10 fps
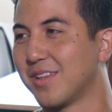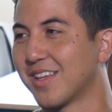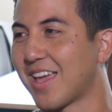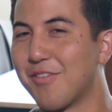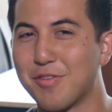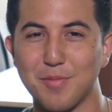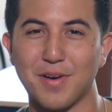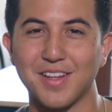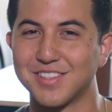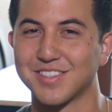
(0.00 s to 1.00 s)
Like
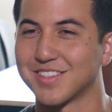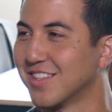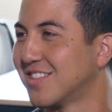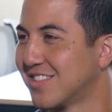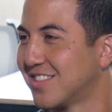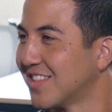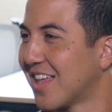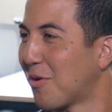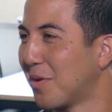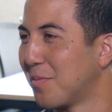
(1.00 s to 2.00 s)
everybody just listens to
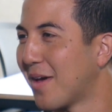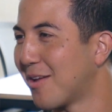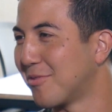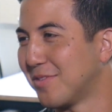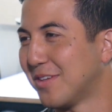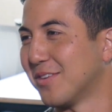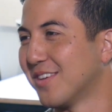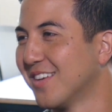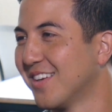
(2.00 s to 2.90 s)
that one bad review.